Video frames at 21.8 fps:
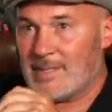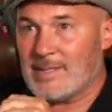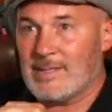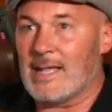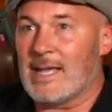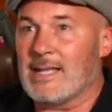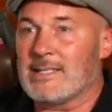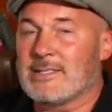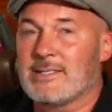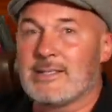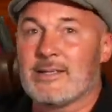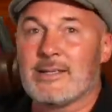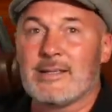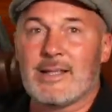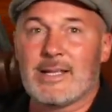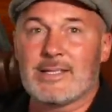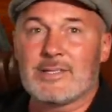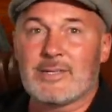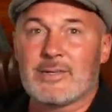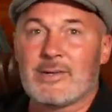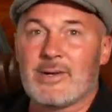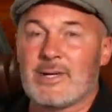that's
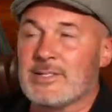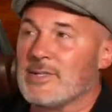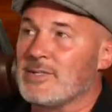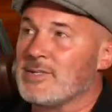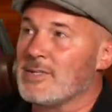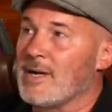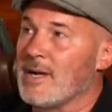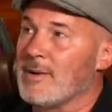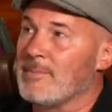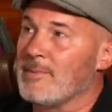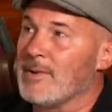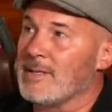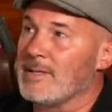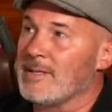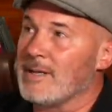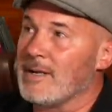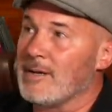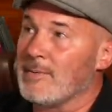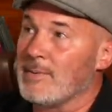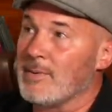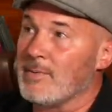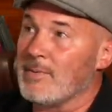a crazy job right
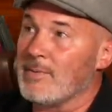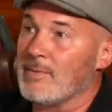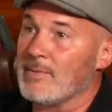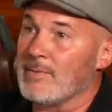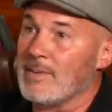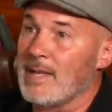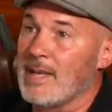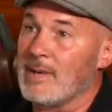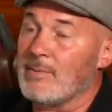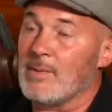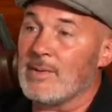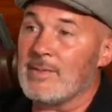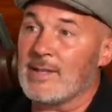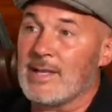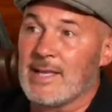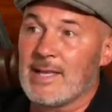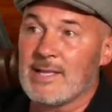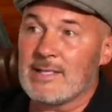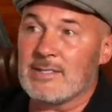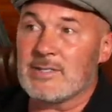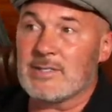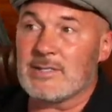there. But then when the
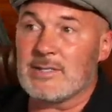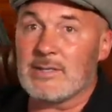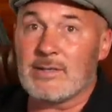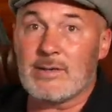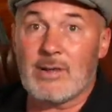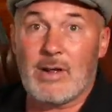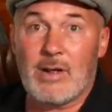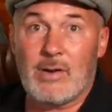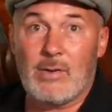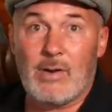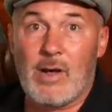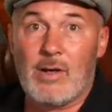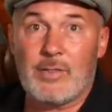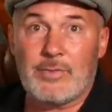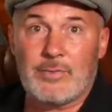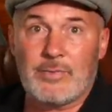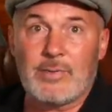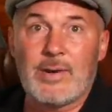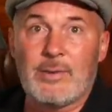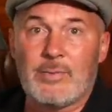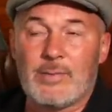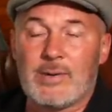kids, all
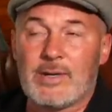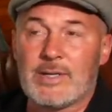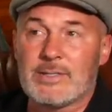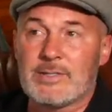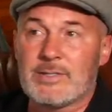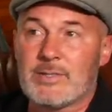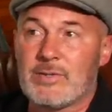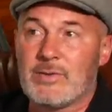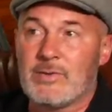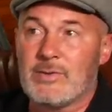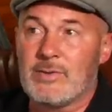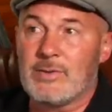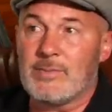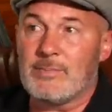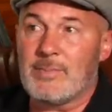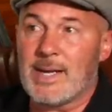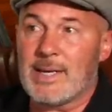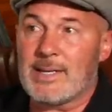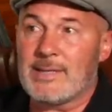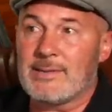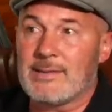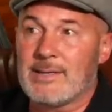three, were in school
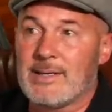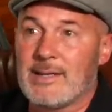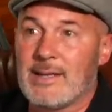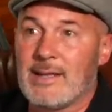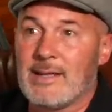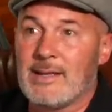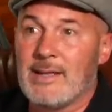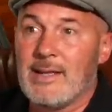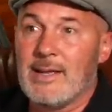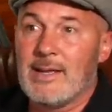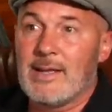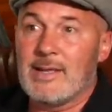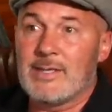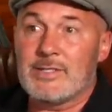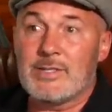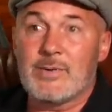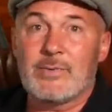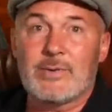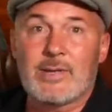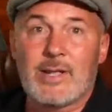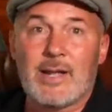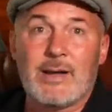back in the day, she
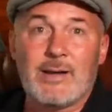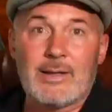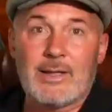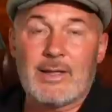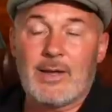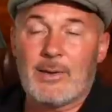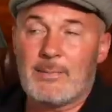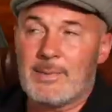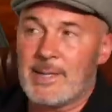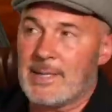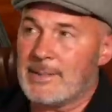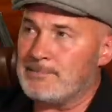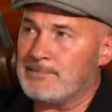would come